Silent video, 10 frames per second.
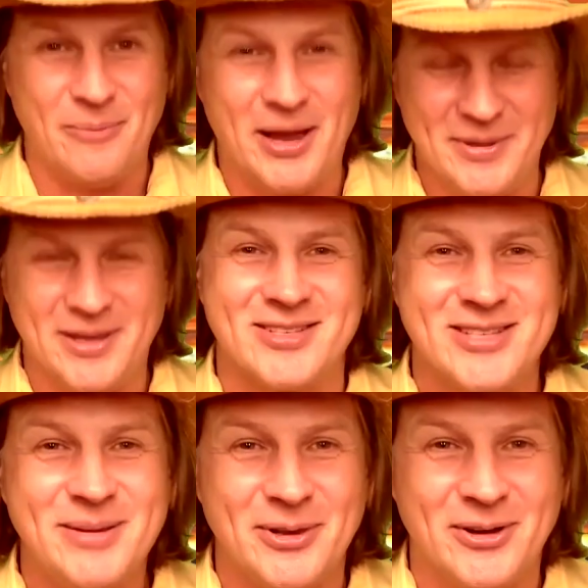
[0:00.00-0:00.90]
might be in a
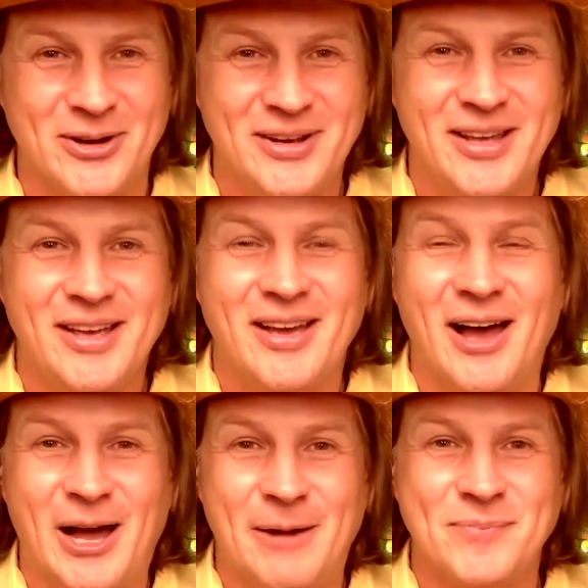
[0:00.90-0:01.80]
similar
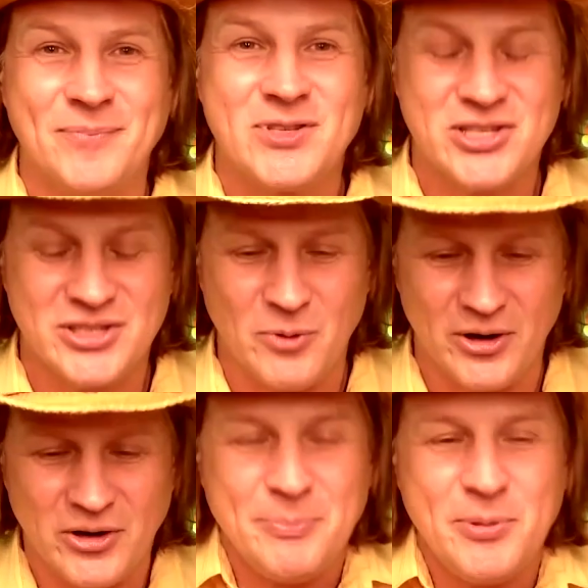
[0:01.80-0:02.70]
system where
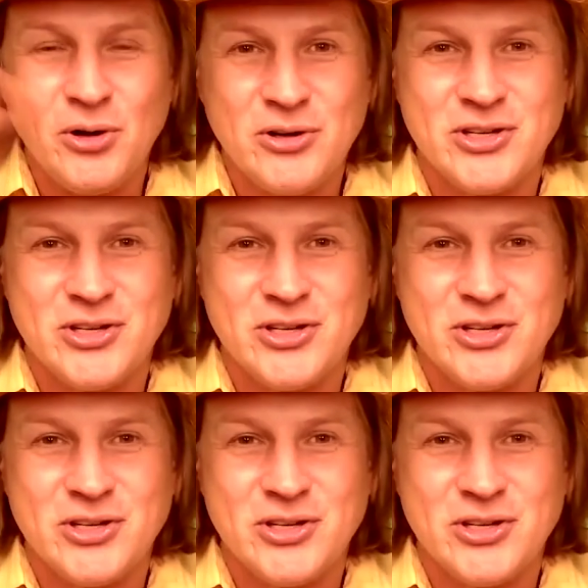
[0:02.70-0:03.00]
your computer